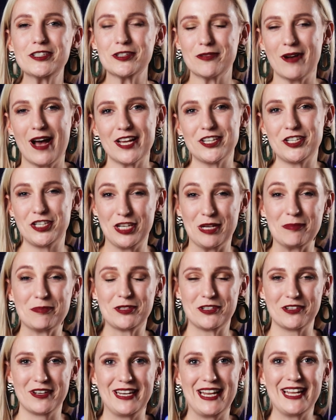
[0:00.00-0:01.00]
do I ship
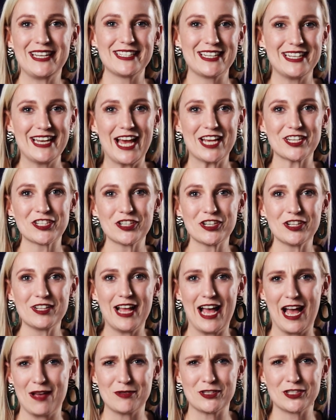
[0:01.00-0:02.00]
to an
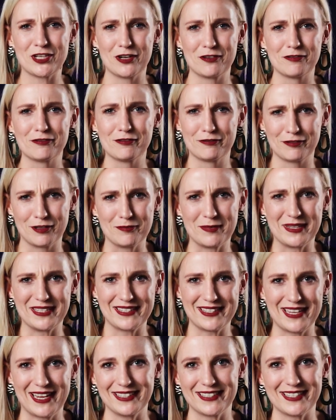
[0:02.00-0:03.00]
international Amazon fulfillment
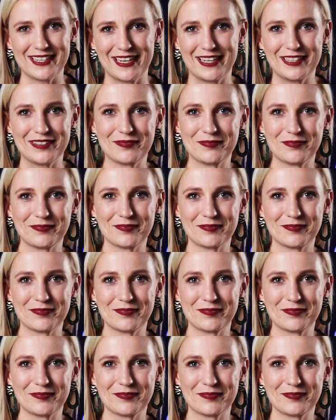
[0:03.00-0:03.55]
center?